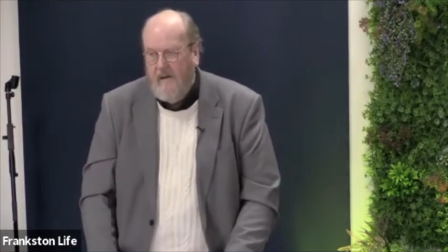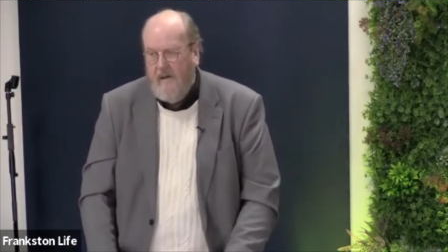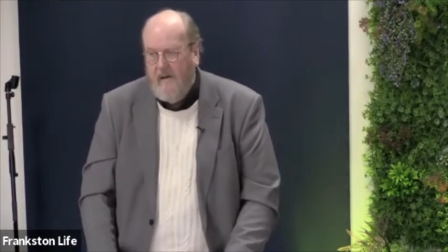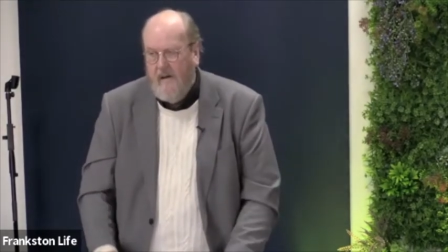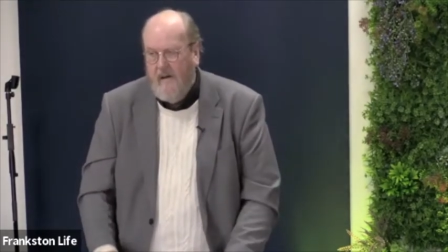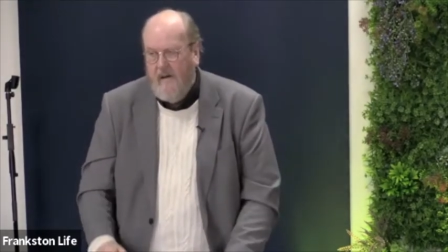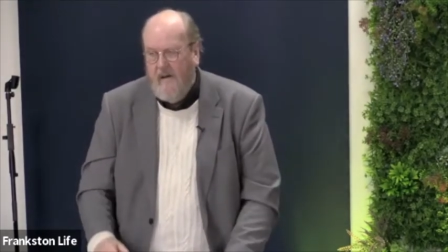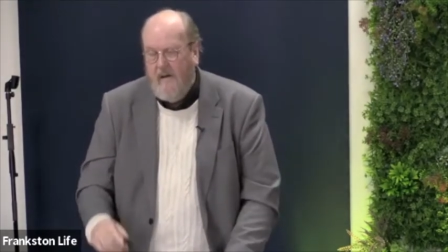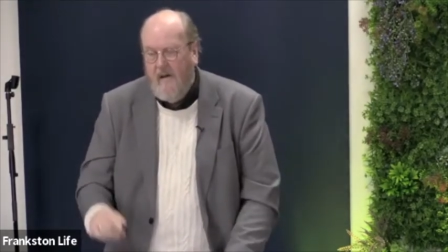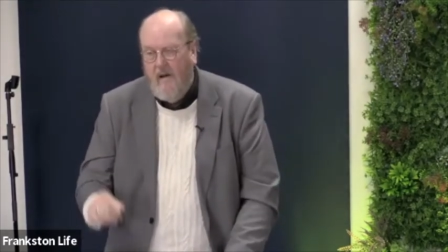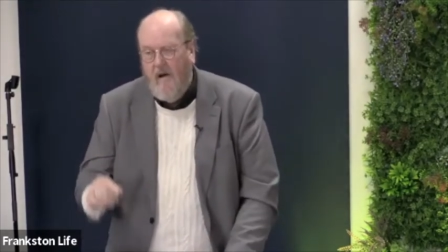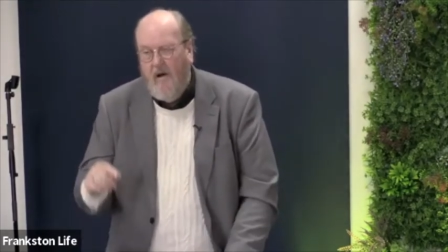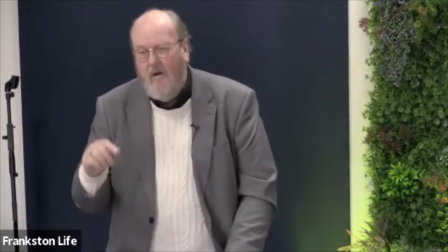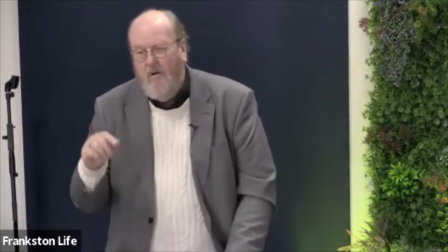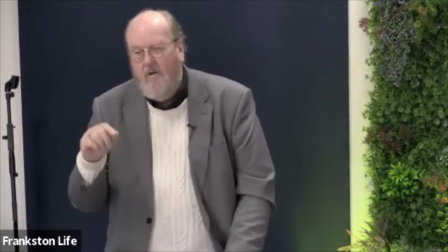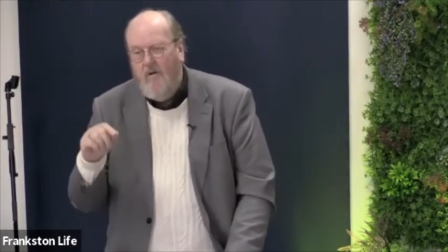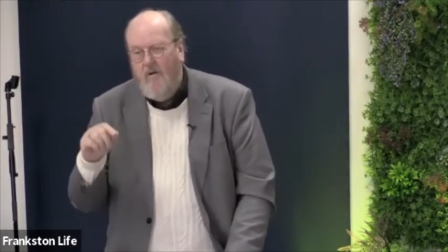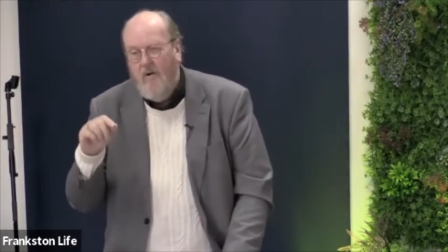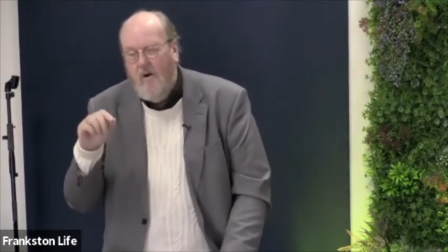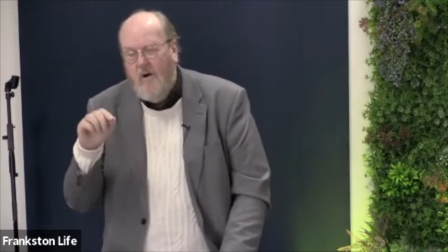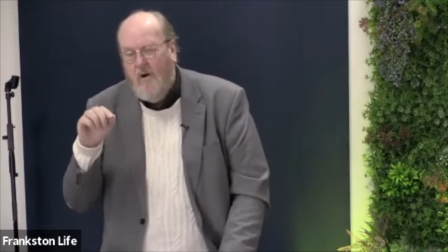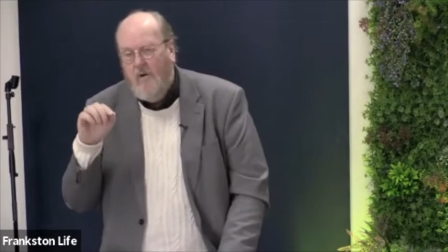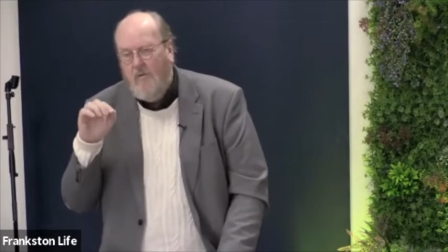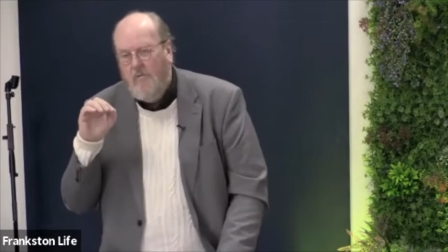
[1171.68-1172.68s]
You know,
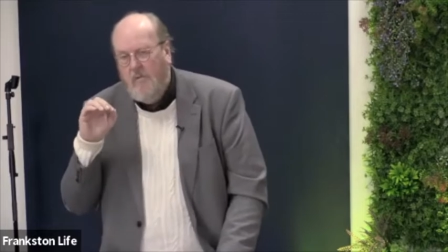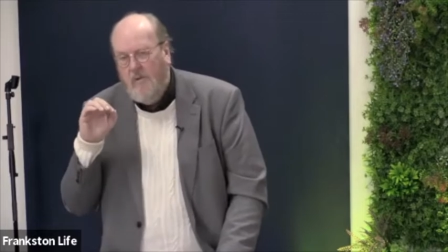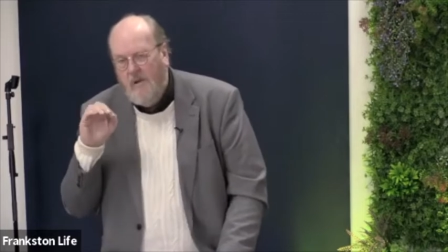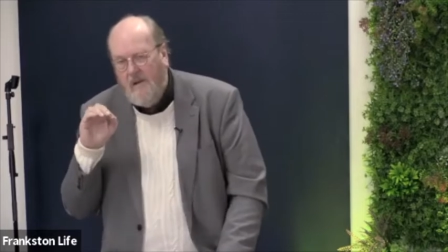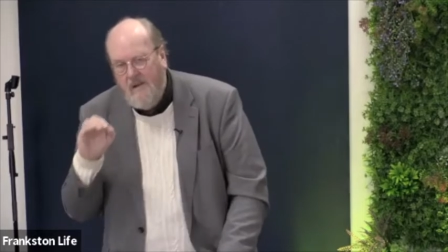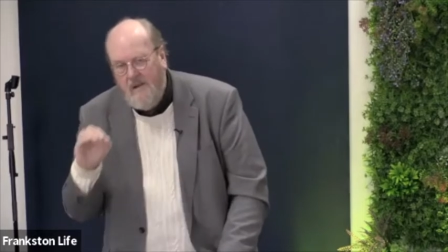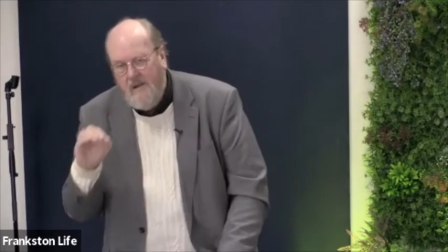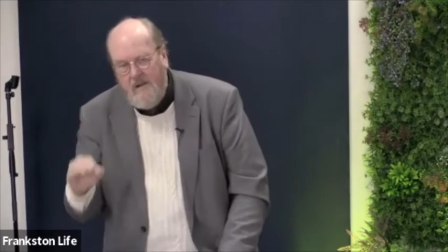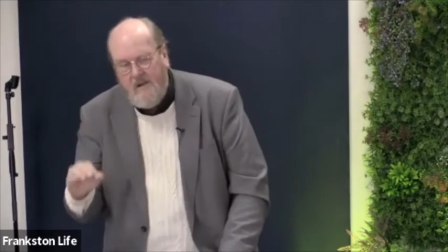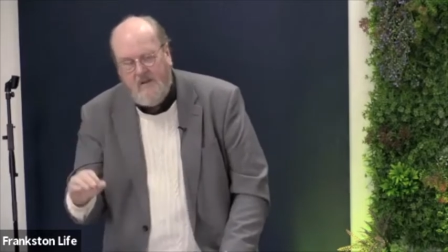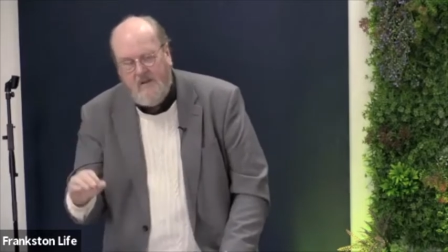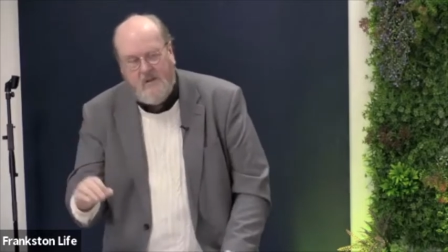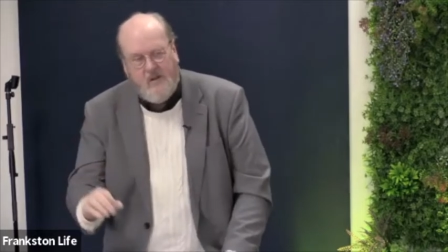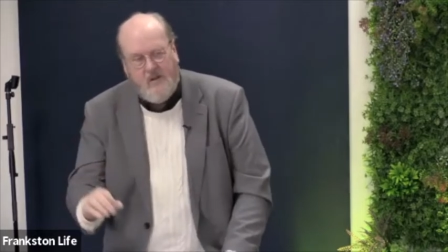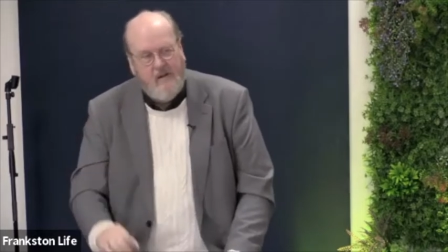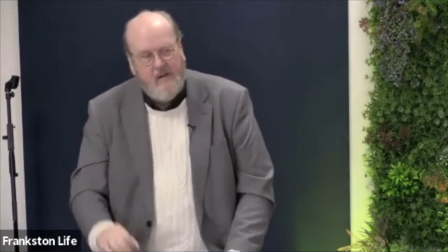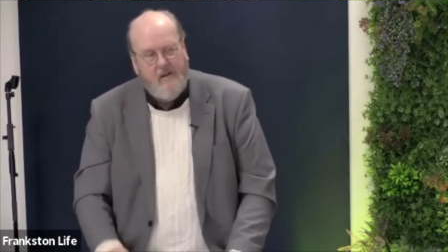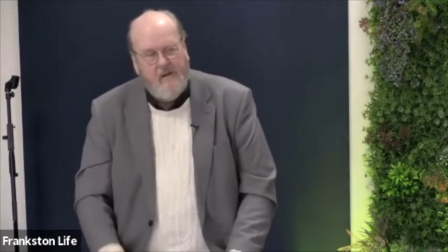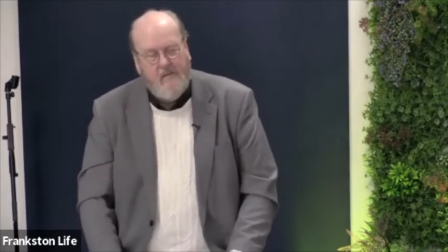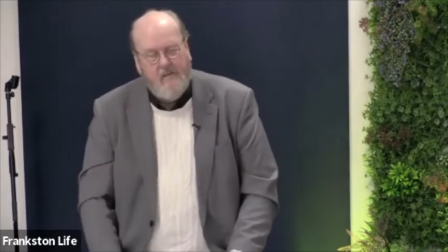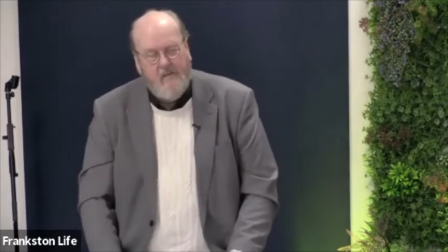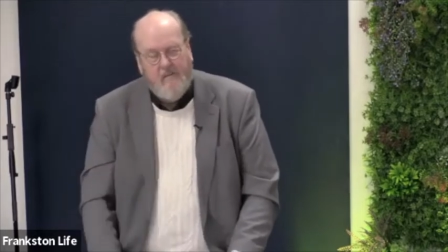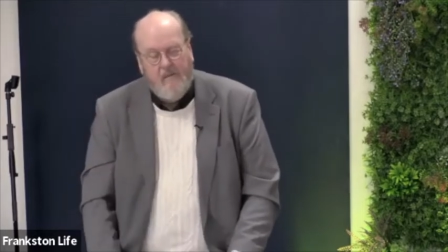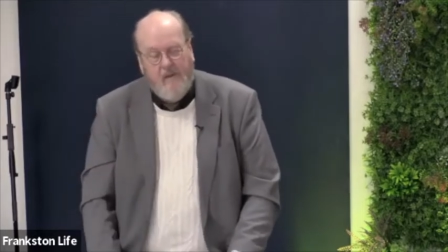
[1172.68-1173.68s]

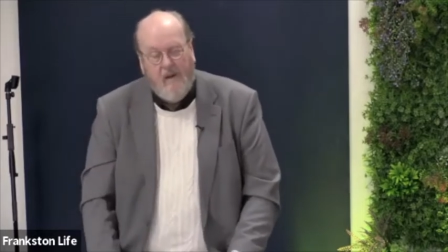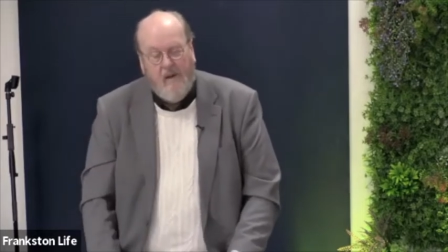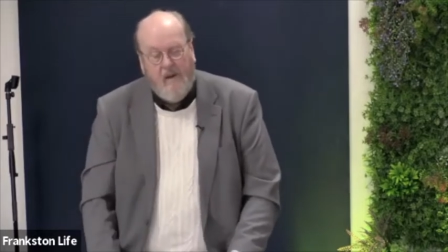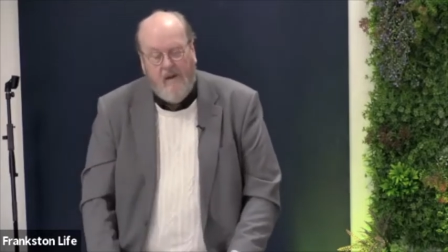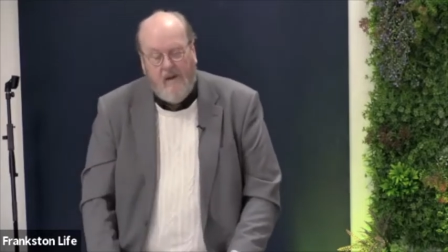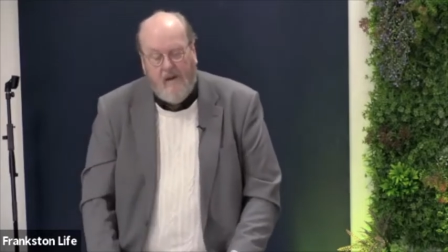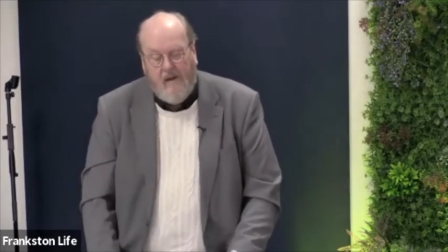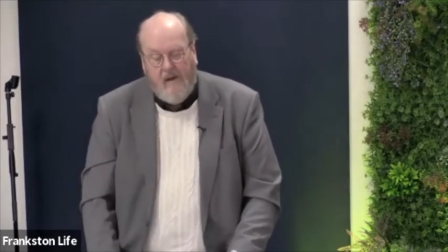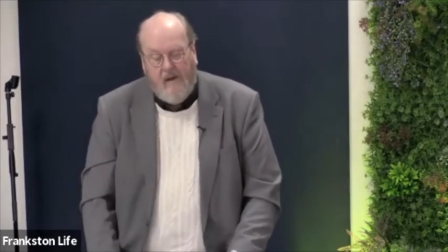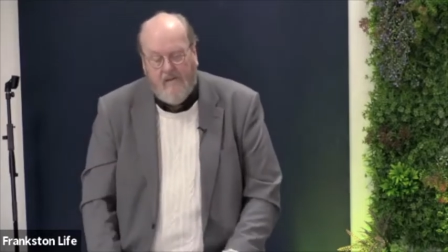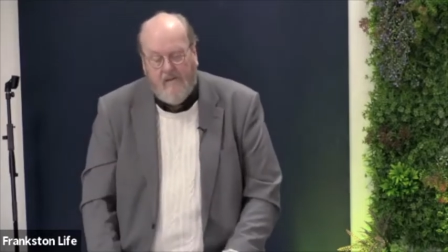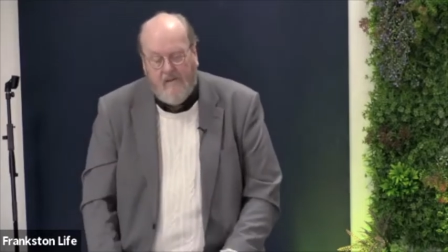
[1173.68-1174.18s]
religion is